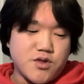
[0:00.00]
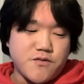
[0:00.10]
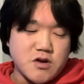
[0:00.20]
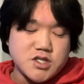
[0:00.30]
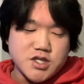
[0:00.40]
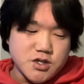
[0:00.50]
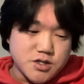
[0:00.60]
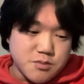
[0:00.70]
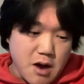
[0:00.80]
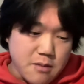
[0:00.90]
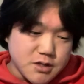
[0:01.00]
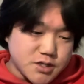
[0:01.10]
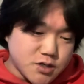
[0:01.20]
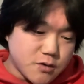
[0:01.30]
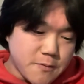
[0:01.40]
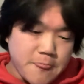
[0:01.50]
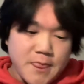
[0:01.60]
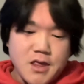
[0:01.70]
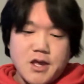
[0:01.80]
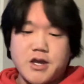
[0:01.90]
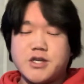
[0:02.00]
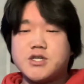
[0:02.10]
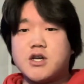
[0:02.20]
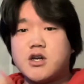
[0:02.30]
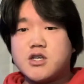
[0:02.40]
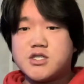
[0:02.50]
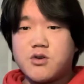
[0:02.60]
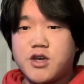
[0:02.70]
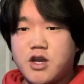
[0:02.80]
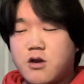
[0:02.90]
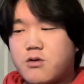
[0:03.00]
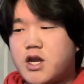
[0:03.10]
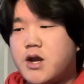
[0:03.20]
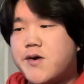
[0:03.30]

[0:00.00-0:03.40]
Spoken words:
first thing you should probably do is soaking your reed.